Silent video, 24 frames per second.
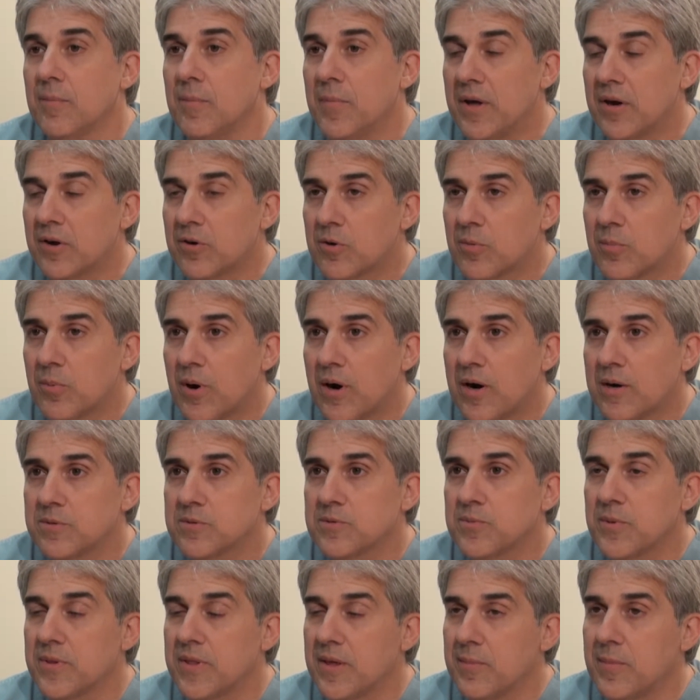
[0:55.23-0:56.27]
medical
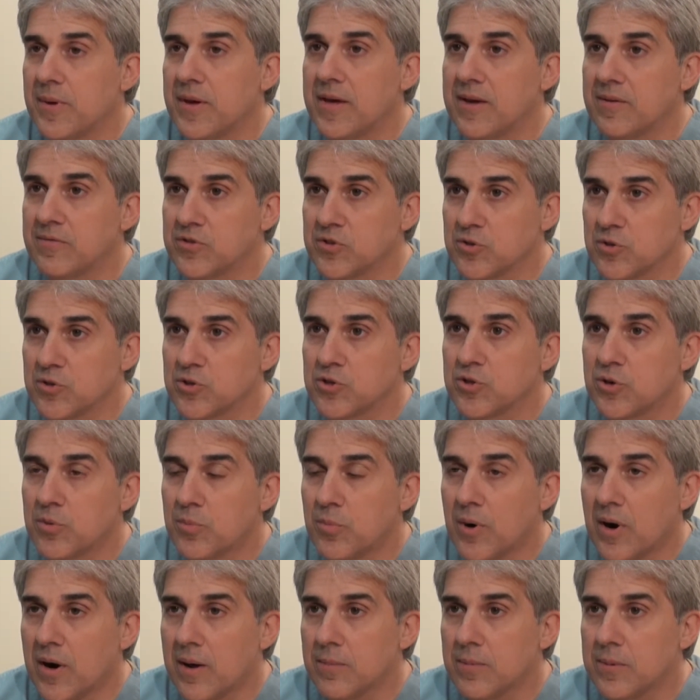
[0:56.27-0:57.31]
problems, but they may have surgical
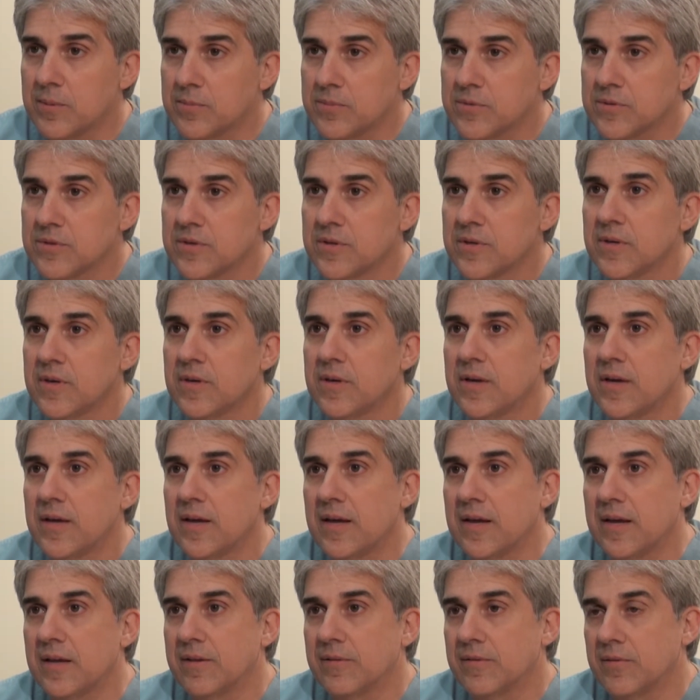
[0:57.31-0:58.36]
problems
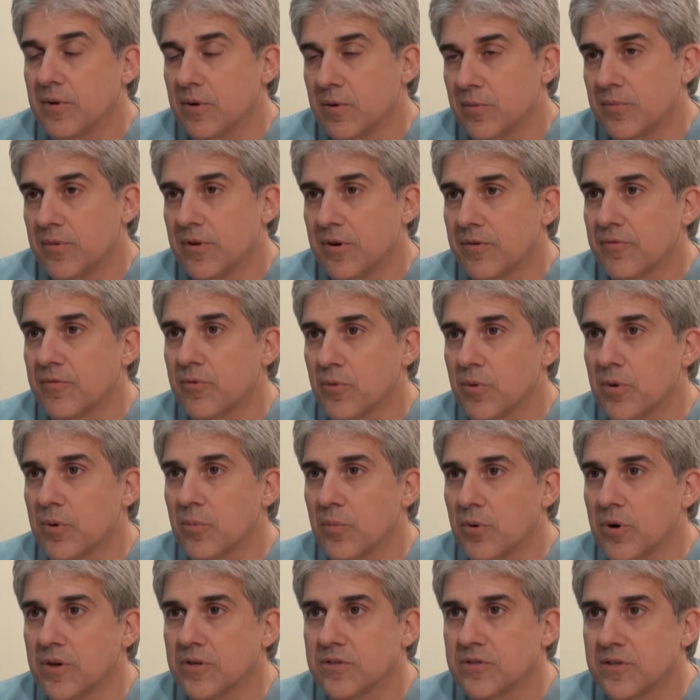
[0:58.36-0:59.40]
and are therefore are
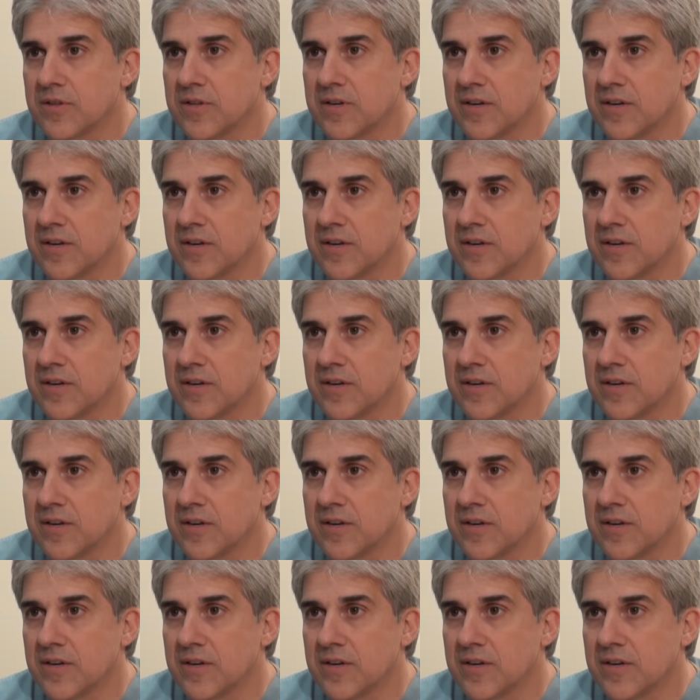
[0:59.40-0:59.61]
brought to the